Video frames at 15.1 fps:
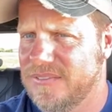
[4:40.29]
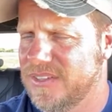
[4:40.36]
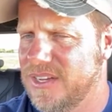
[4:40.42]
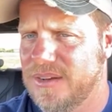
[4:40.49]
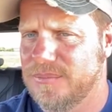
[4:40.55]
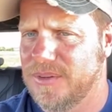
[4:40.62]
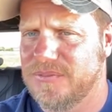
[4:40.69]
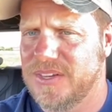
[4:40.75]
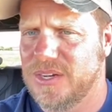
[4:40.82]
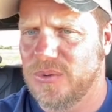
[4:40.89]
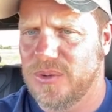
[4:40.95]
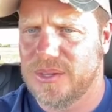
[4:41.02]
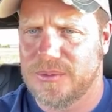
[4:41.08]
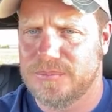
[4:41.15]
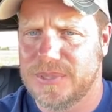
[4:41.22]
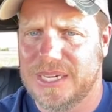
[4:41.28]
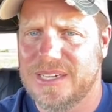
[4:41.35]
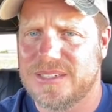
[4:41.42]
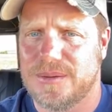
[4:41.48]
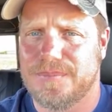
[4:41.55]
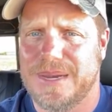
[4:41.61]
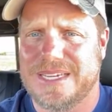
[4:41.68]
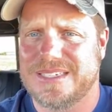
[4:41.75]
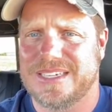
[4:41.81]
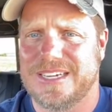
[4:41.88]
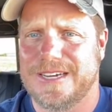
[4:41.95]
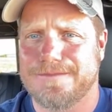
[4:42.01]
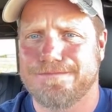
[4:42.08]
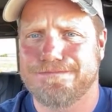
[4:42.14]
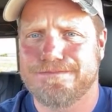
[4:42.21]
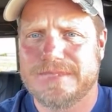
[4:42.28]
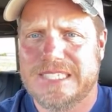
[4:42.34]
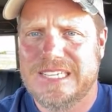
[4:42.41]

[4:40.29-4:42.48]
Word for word: I haven't done him a video with him, but he's an amazing guy.